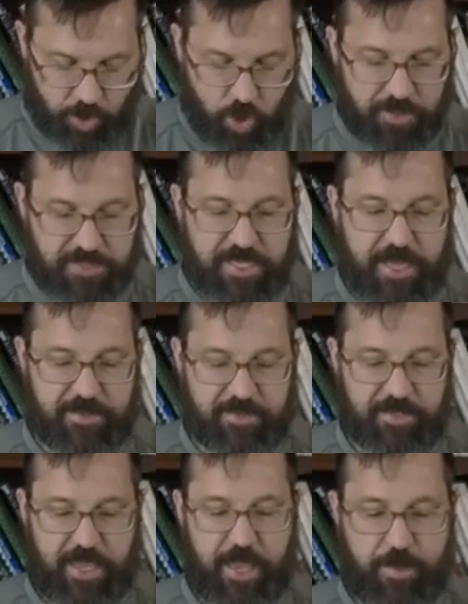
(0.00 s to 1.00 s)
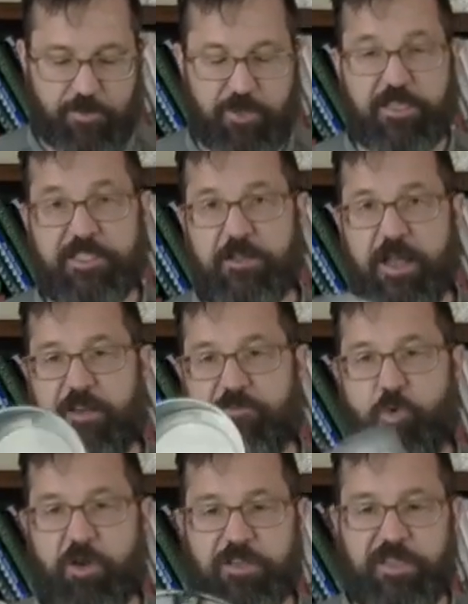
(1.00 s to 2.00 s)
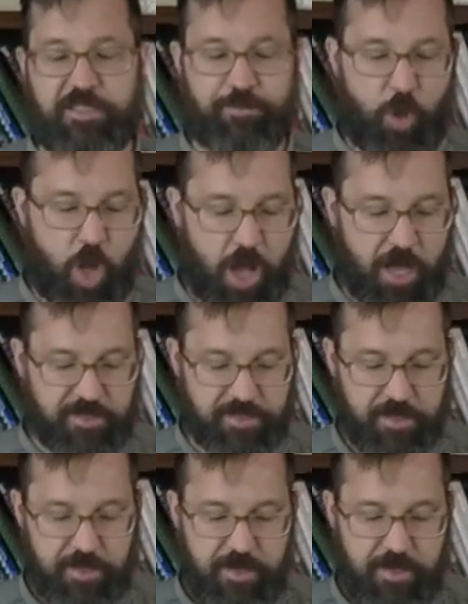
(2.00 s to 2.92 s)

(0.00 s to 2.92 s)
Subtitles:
cook set came, so I still have one of these pots.